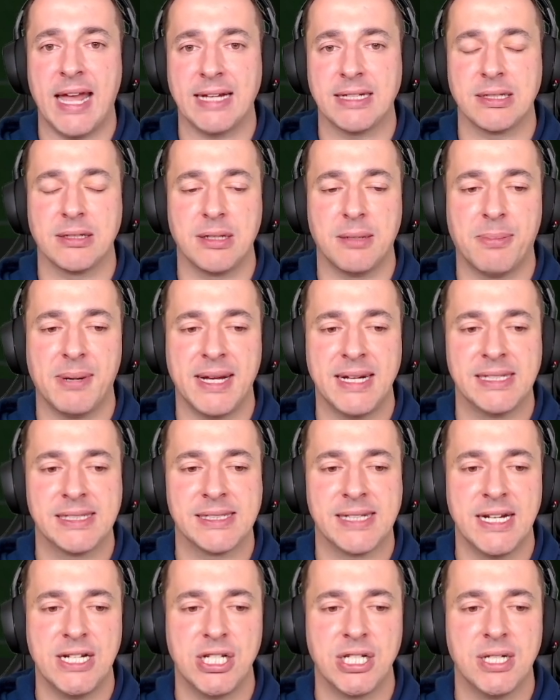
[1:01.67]
X on the
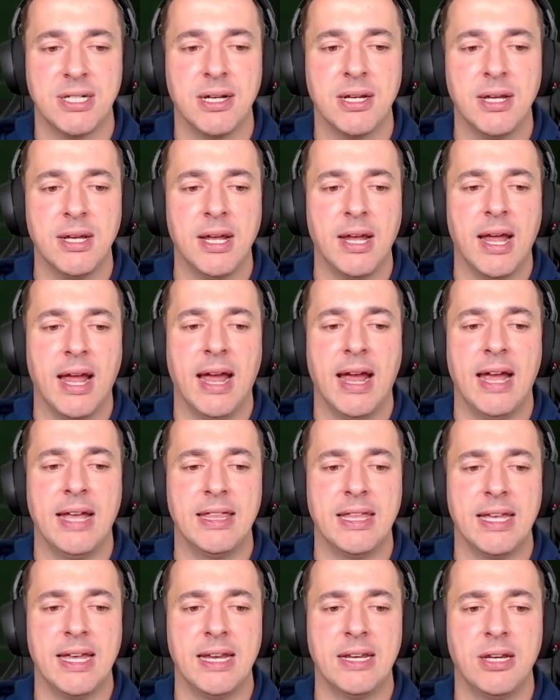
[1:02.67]
PlayStation. And
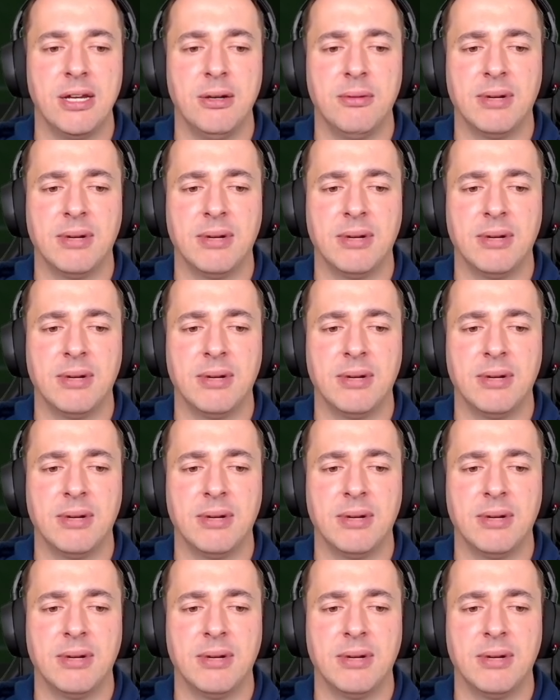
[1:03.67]
then you will